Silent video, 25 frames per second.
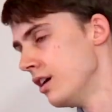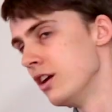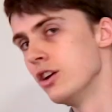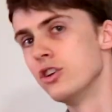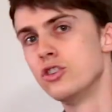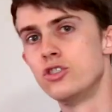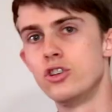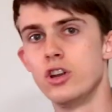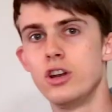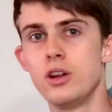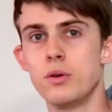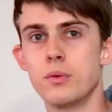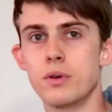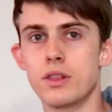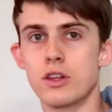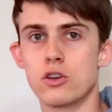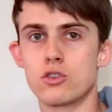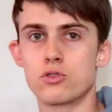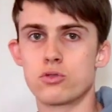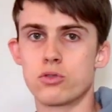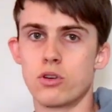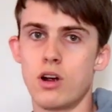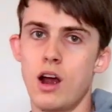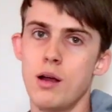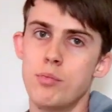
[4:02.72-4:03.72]
Shooting with a
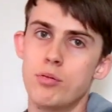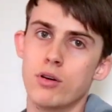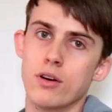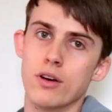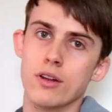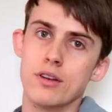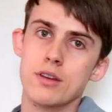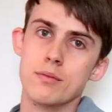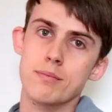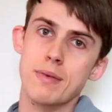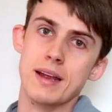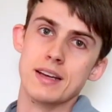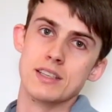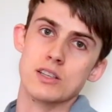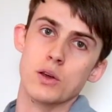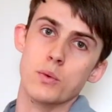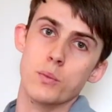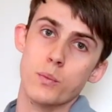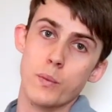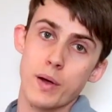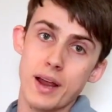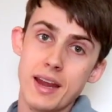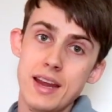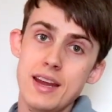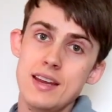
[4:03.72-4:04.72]
tripod makes
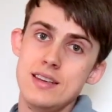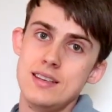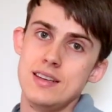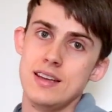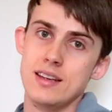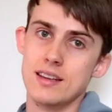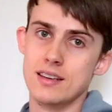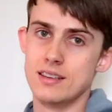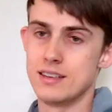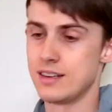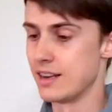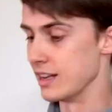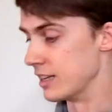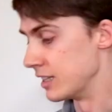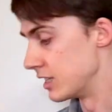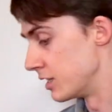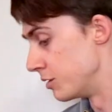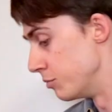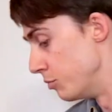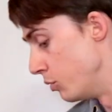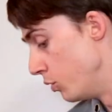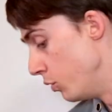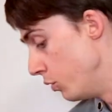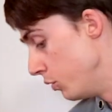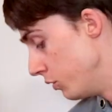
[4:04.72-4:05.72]
it way easier to get
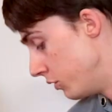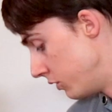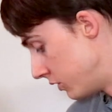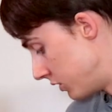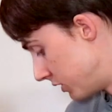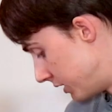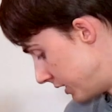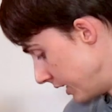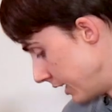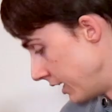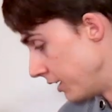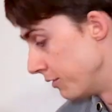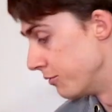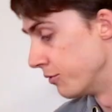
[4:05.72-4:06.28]
smooth, steady